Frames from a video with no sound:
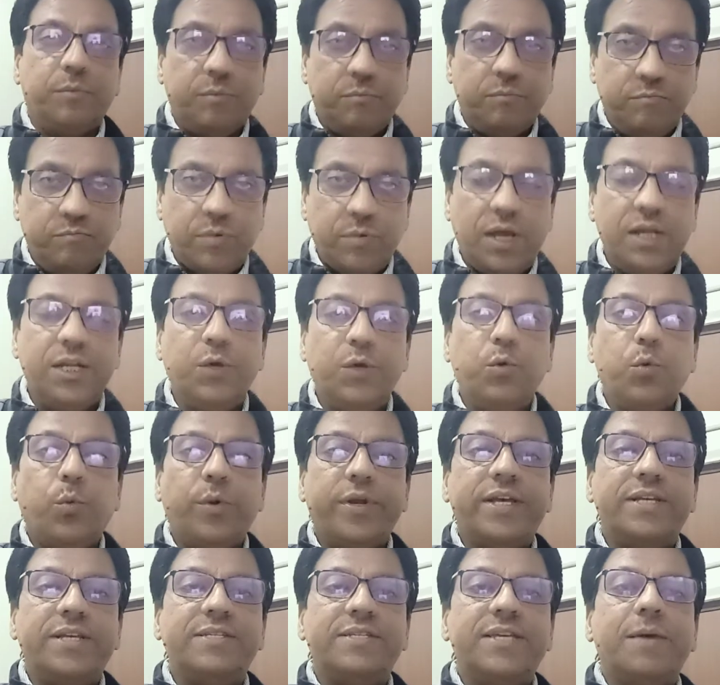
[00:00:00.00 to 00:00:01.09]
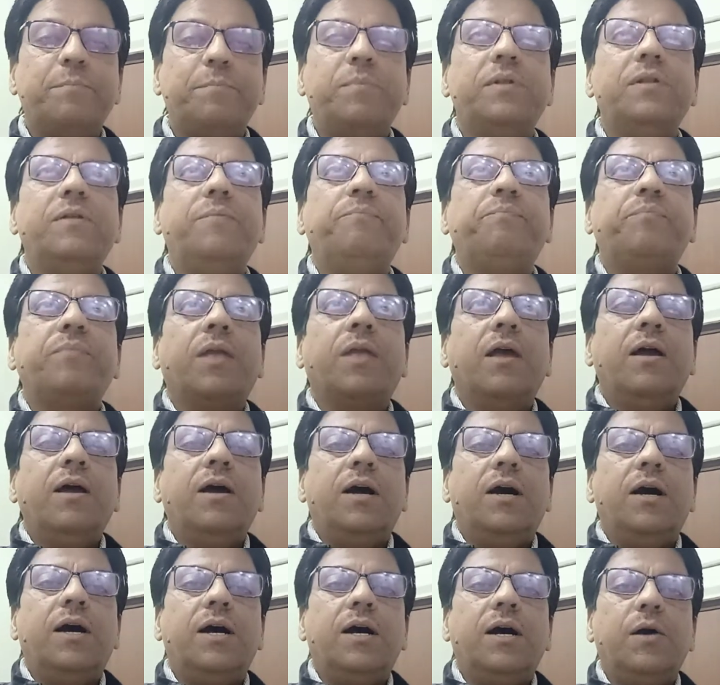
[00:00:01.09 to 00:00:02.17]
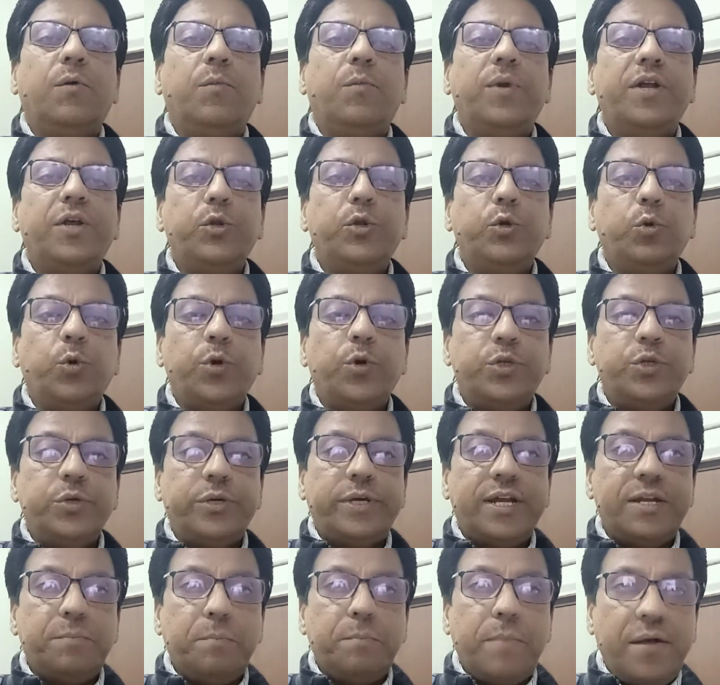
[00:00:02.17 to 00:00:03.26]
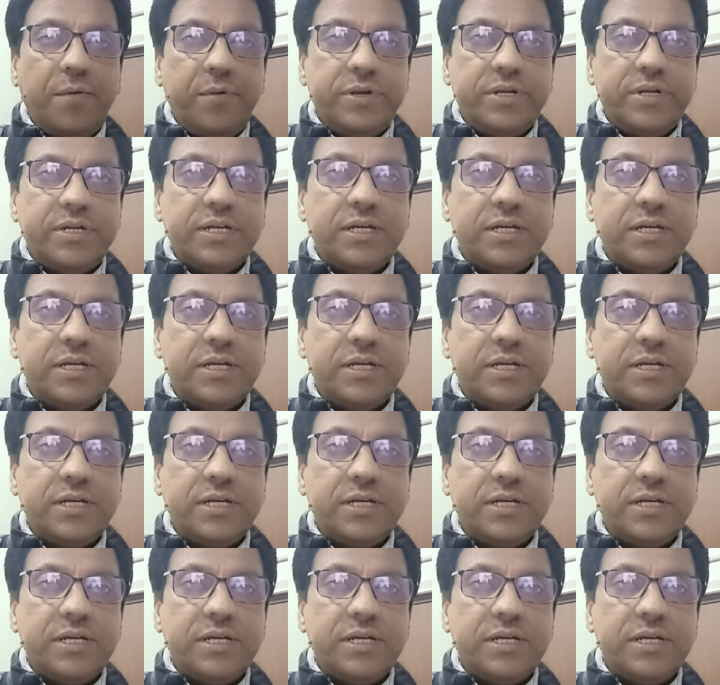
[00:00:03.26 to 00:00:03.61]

give you one example. When are you going to get married?